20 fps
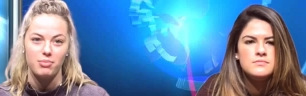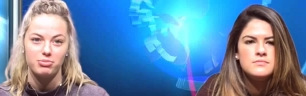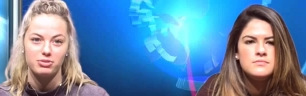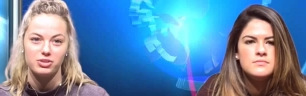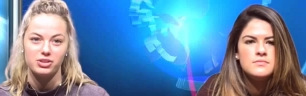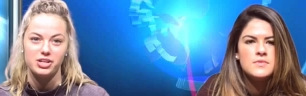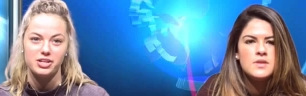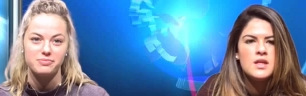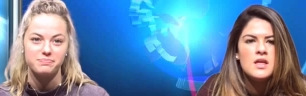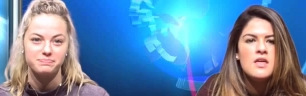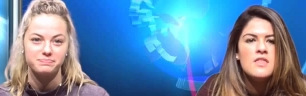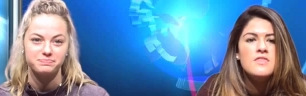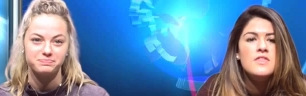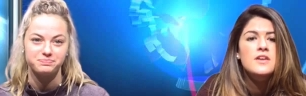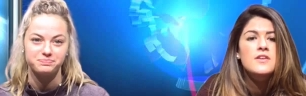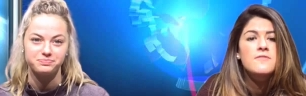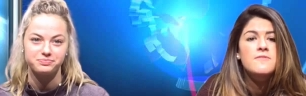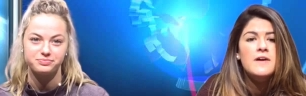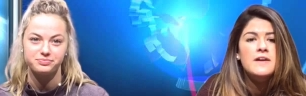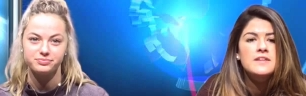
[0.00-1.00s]
Speaker 1: improperly.
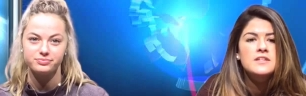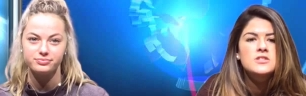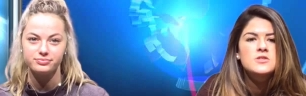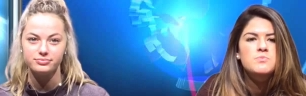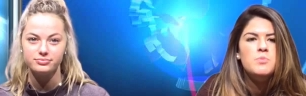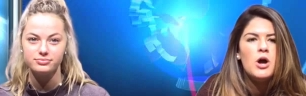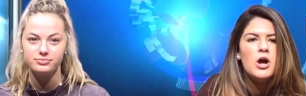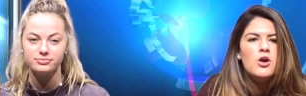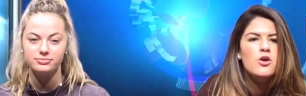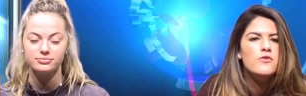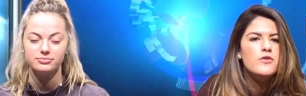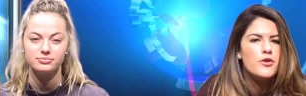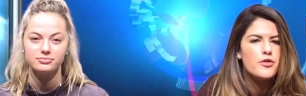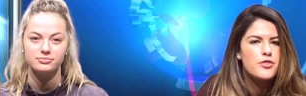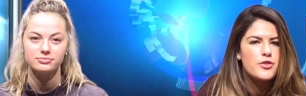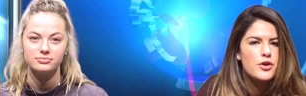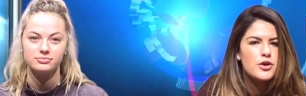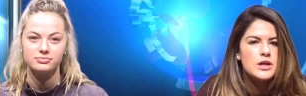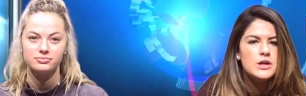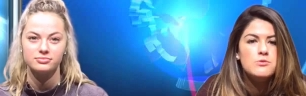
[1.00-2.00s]
Speaker 2: The defendants brought
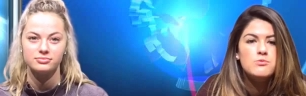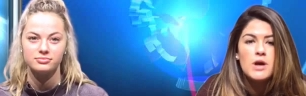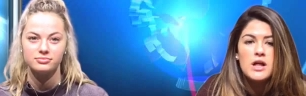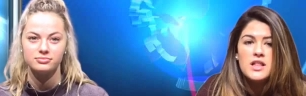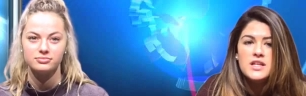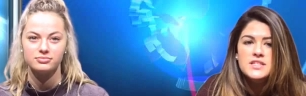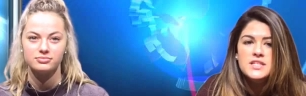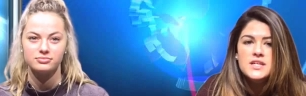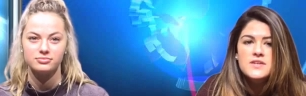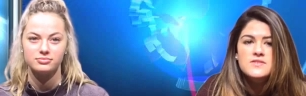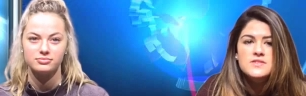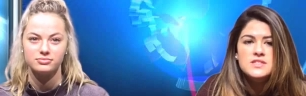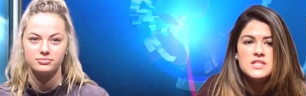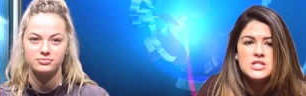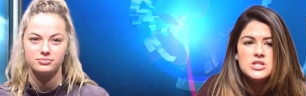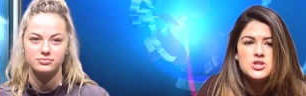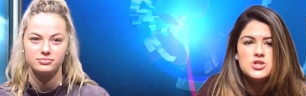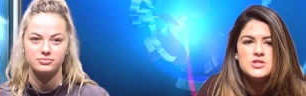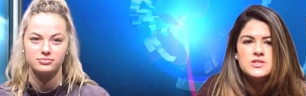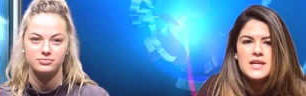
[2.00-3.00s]
over 30
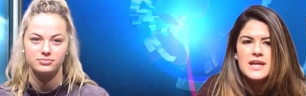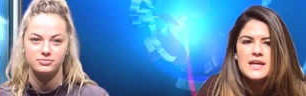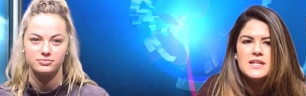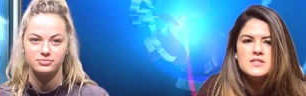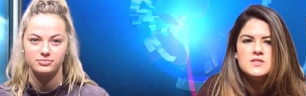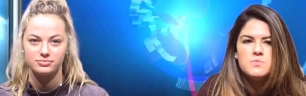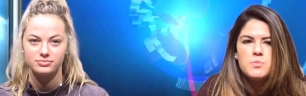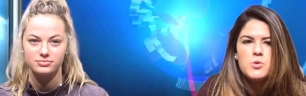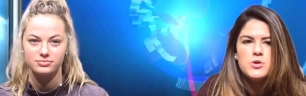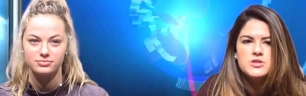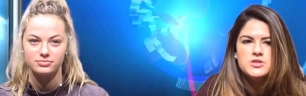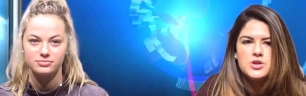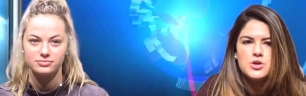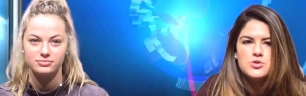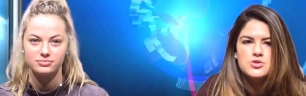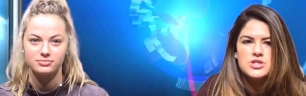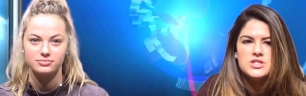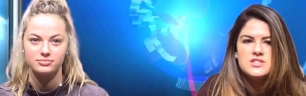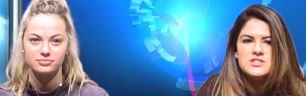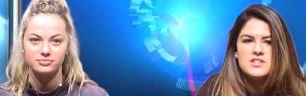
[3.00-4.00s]
relatives, teachers, and
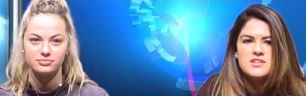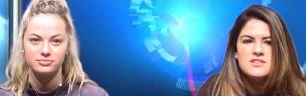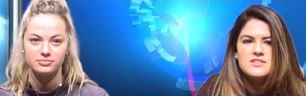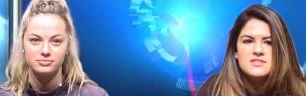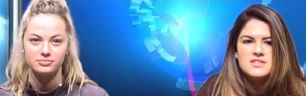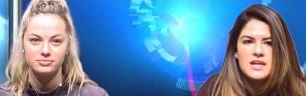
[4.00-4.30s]
sports coaches